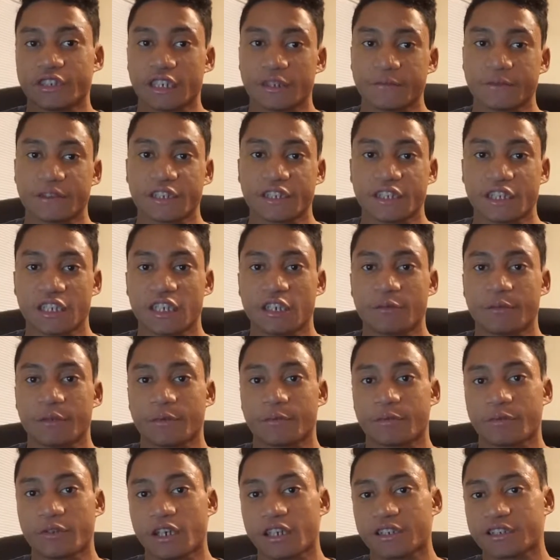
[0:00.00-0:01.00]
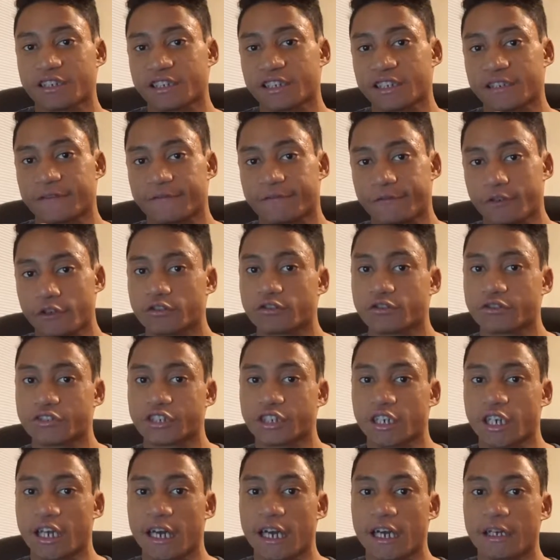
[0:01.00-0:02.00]
everything, my process in
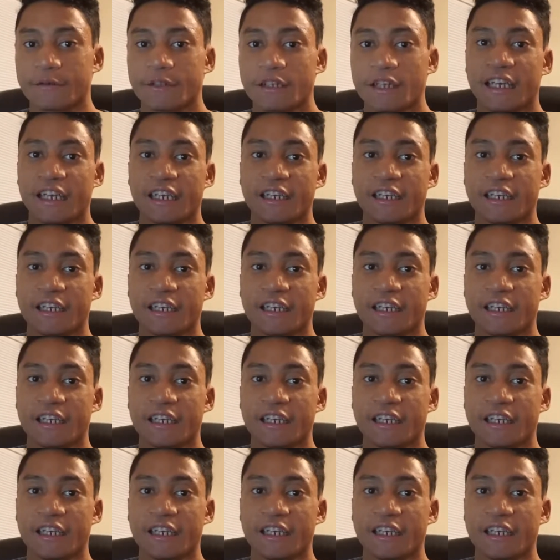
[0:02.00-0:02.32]
Photoshop.